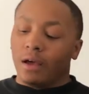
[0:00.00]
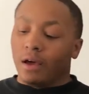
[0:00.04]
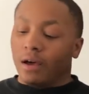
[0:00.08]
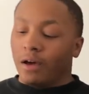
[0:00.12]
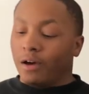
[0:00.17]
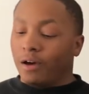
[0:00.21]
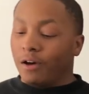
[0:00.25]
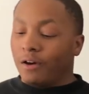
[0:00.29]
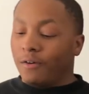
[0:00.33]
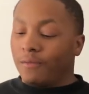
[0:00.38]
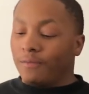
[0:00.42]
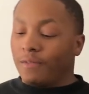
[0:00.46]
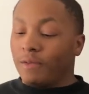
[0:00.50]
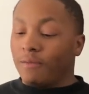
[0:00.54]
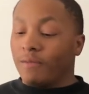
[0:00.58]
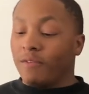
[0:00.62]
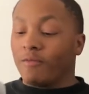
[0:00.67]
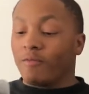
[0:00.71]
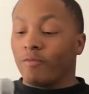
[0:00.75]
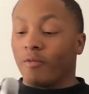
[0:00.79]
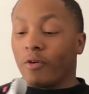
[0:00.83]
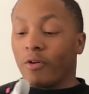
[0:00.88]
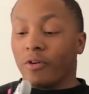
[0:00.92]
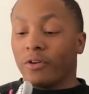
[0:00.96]
Um, they've
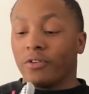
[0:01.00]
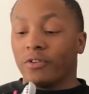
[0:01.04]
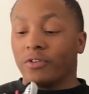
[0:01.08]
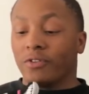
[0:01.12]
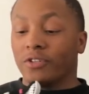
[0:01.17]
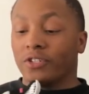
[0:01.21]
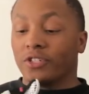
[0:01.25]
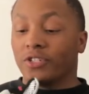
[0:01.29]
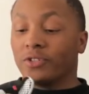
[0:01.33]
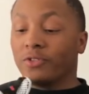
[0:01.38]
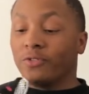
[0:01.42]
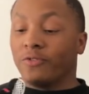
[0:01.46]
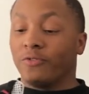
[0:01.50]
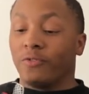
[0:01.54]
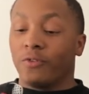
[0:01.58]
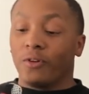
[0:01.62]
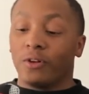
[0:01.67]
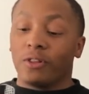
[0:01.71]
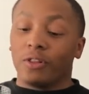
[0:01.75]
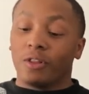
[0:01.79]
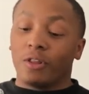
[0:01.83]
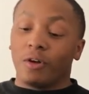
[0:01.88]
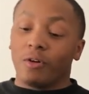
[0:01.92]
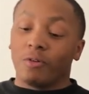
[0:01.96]
been working on this shoe for
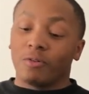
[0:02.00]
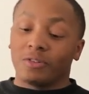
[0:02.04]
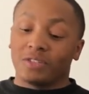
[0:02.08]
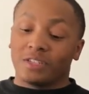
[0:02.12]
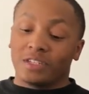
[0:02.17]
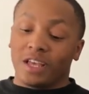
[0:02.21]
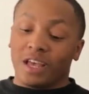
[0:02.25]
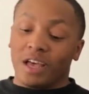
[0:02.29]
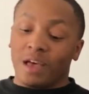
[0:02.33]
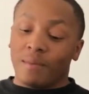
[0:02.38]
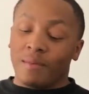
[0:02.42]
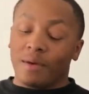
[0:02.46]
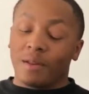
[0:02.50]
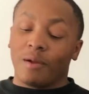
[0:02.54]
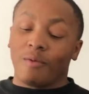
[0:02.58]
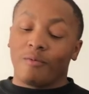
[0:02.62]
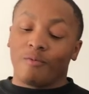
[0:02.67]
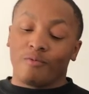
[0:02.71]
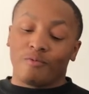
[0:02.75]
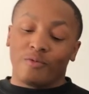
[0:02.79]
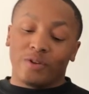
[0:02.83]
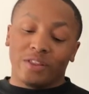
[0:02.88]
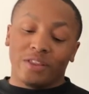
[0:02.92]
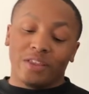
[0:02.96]
a long time, and
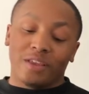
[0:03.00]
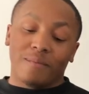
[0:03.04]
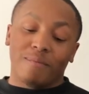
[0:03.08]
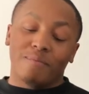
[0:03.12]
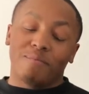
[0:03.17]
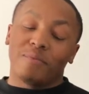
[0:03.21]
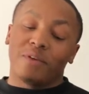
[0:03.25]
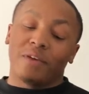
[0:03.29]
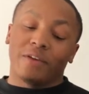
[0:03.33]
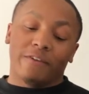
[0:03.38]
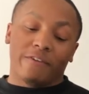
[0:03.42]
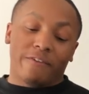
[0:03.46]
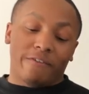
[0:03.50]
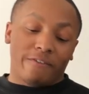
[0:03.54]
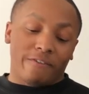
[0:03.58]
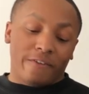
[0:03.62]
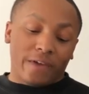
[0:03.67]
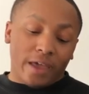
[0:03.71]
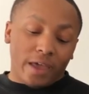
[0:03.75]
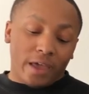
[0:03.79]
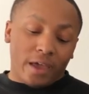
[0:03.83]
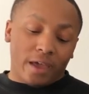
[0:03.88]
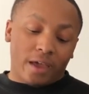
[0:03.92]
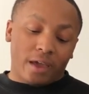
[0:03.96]
I'm really a big
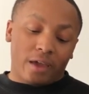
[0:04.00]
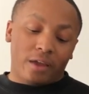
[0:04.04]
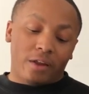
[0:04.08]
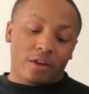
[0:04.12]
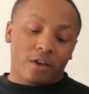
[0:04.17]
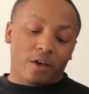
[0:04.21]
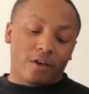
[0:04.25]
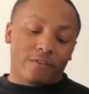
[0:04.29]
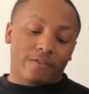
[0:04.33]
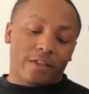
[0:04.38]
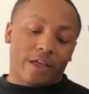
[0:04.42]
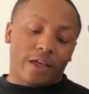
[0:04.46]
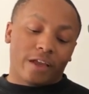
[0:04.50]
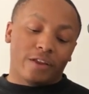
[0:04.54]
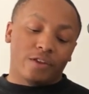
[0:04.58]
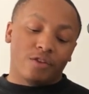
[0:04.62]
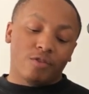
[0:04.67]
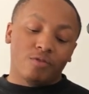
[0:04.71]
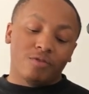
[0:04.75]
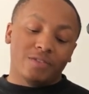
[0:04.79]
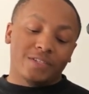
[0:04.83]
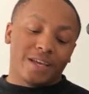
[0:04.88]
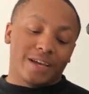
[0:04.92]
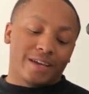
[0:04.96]
fan of like
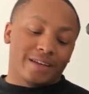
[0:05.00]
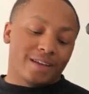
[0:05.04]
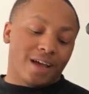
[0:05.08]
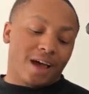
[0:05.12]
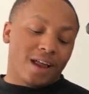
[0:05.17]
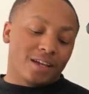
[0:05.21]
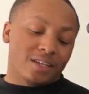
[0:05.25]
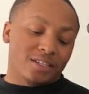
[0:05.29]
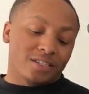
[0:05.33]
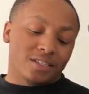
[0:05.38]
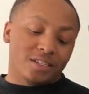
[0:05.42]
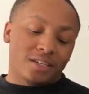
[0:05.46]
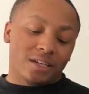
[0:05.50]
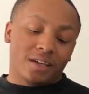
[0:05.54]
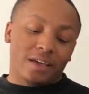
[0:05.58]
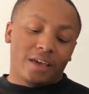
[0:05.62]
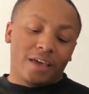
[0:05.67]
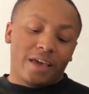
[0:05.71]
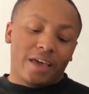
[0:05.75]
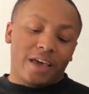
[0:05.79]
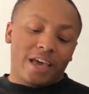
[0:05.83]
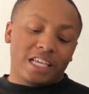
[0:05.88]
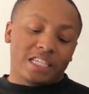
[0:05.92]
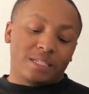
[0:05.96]
new technology,
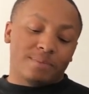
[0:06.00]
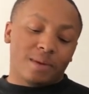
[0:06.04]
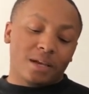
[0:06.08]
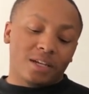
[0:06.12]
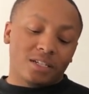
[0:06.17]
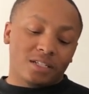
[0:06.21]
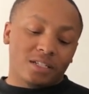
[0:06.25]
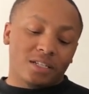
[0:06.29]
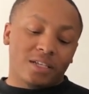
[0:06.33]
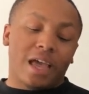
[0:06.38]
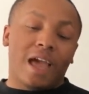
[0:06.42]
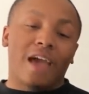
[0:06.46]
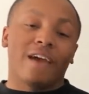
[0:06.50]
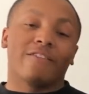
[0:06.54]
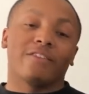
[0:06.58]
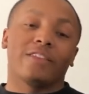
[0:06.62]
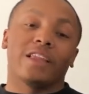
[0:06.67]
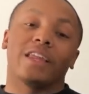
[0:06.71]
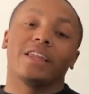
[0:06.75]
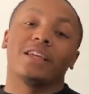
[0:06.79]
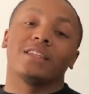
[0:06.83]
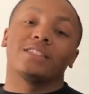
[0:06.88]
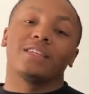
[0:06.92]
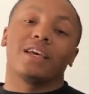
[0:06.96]
especially
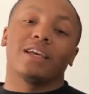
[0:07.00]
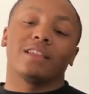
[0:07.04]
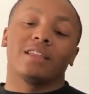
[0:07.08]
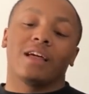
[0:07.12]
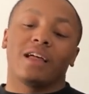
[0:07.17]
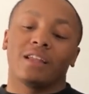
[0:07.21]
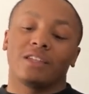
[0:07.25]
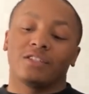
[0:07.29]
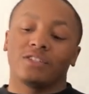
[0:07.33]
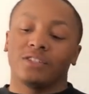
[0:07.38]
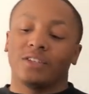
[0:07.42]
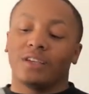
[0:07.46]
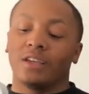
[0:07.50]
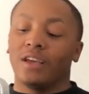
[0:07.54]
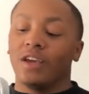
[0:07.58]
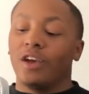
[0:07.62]
athletic technology.